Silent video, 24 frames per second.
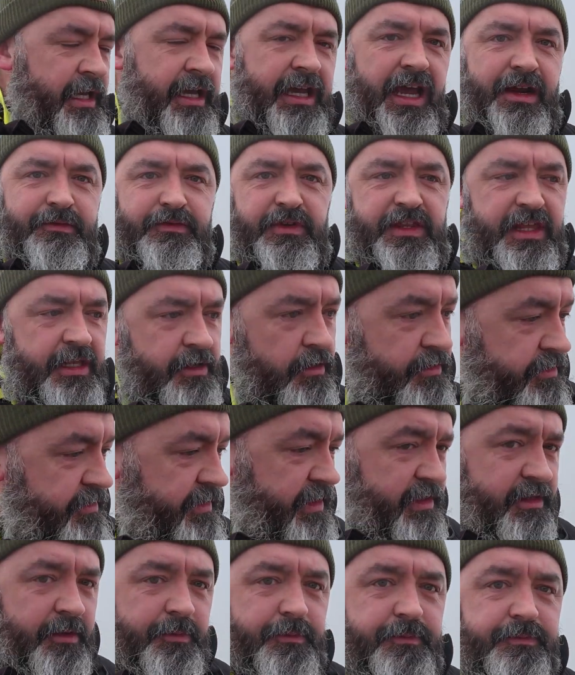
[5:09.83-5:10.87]
everything other
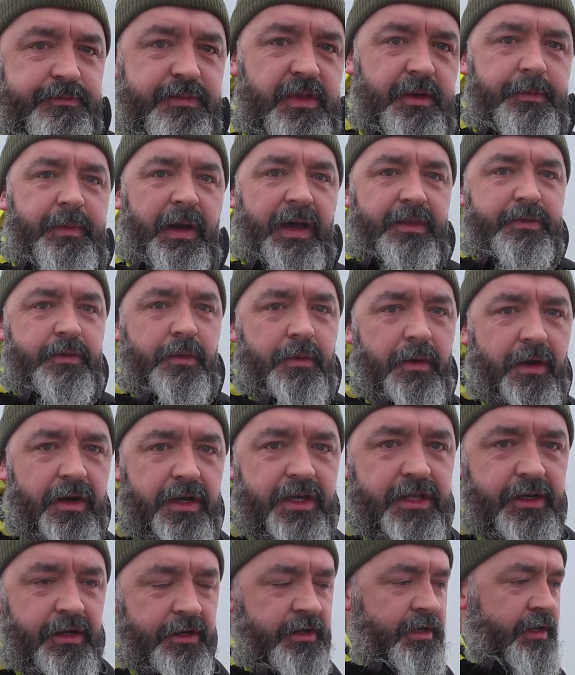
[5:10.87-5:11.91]
than the path we're
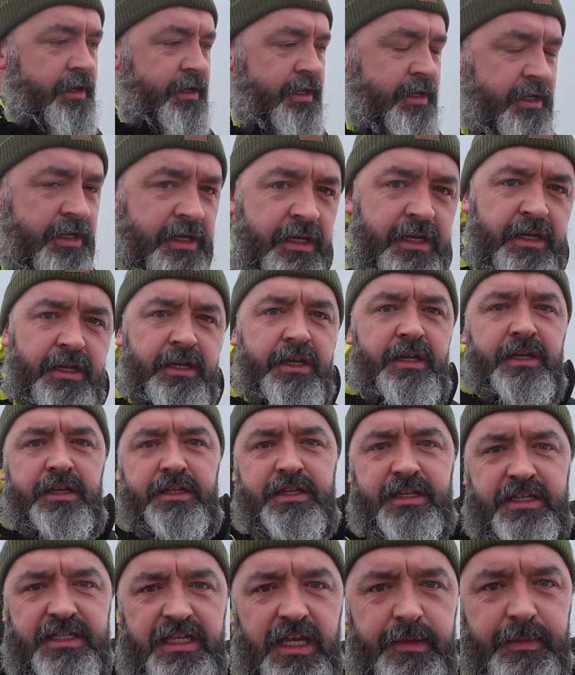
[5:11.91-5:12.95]
walking
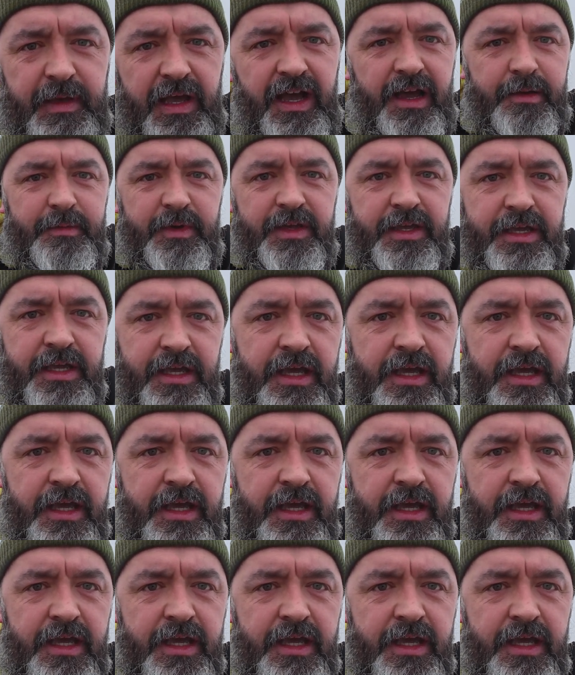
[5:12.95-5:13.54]
on. See behind me.